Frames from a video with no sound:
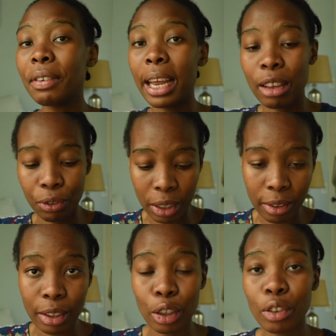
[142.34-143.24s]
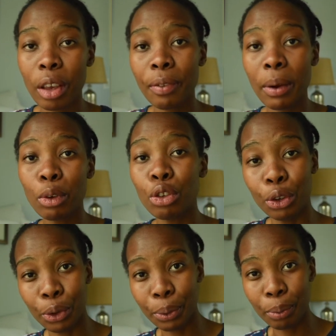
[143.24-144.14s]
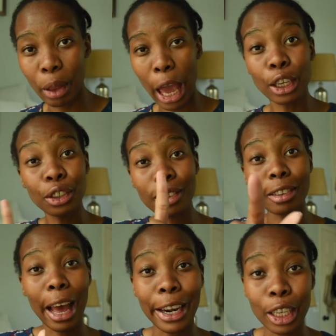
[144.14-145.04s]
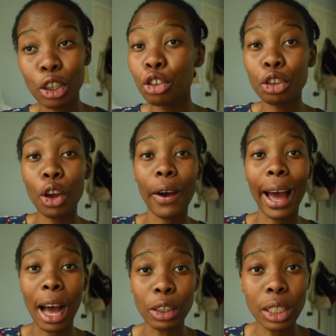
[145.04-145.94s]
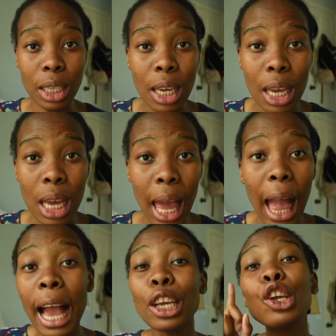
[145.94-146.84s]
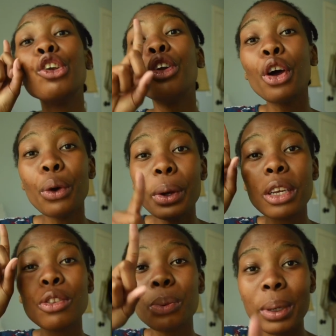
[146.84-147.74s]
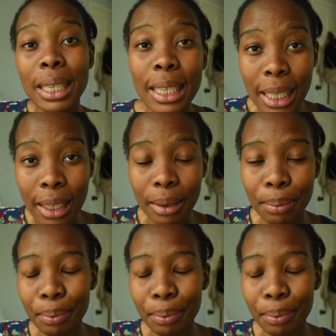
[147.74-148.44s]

have a lace frontal. So if I was you and you're deciding to go out and you know it's windy,